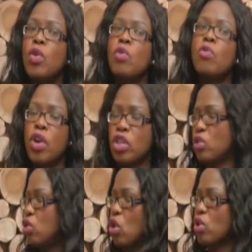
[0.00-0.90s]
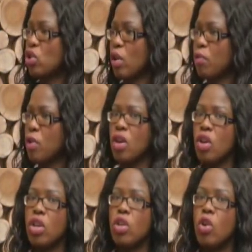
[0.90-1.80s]
worked your socks off,
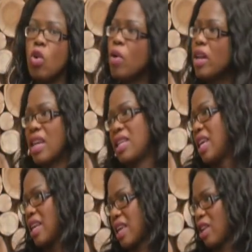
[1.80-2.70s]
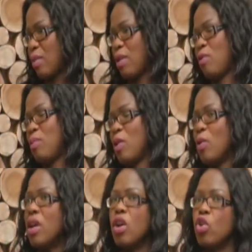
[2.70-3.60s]
no one can take that away from you.
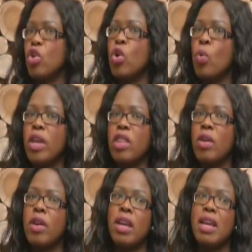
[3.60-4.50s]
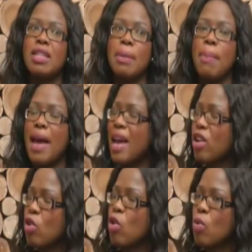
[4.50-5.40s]
No, whether it's a
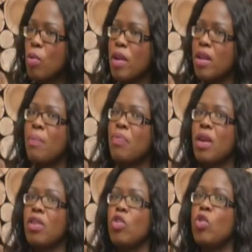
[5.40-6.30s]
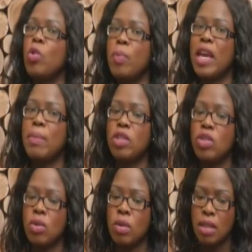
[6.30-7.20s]
man or a woman, you will be able
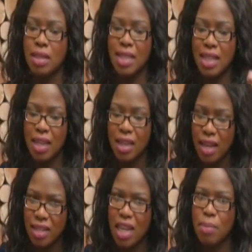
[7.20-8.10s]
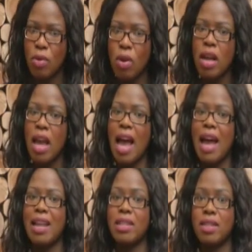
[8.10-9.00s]
to sit at that table
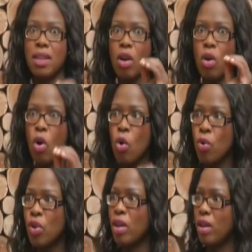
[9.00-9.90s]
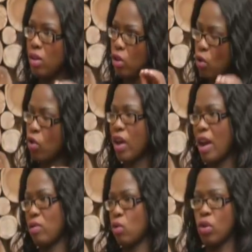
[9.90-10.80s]
and own your
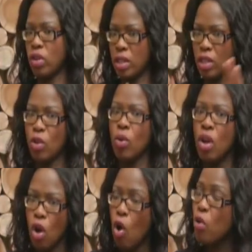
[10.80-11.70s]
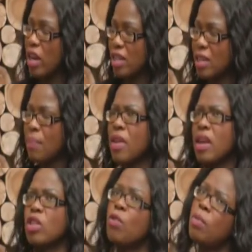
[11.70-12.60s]
ground, or own it.
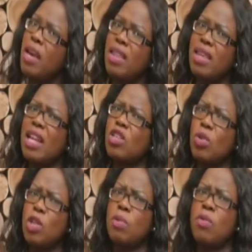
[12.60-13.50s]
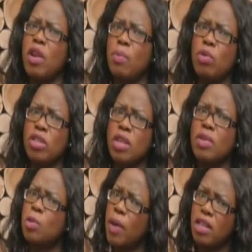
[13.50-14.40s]
So for me, I think that's always been very important,
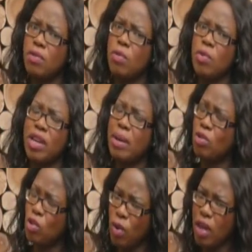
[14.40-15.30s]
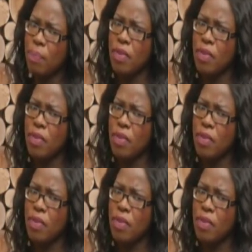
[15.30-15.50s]
irrespective of what I'm doing,